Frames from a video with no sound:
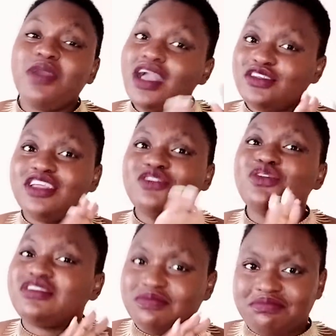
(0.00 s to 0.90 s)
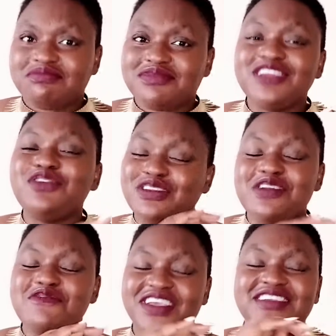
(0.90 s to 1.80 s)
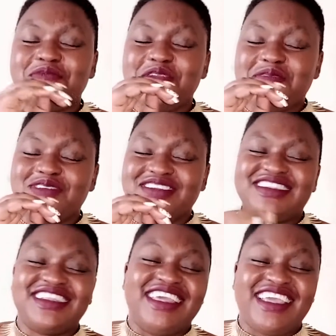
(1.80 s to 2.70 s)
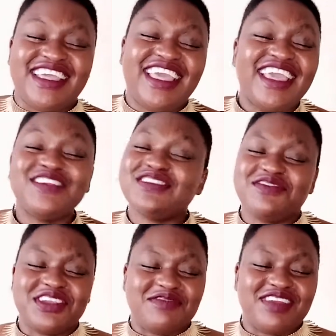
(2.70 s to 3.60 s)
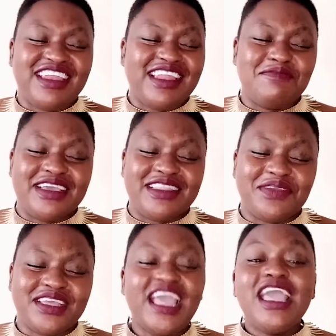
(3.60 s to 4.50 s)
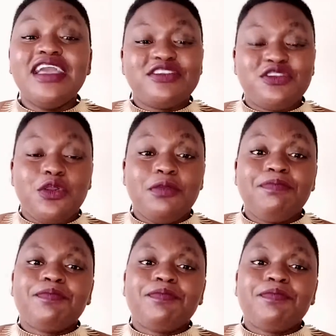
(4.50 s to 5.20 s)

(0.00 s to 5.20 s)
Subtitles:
Actually, it was on Facebook mostly. It was a very funny name, by the way. So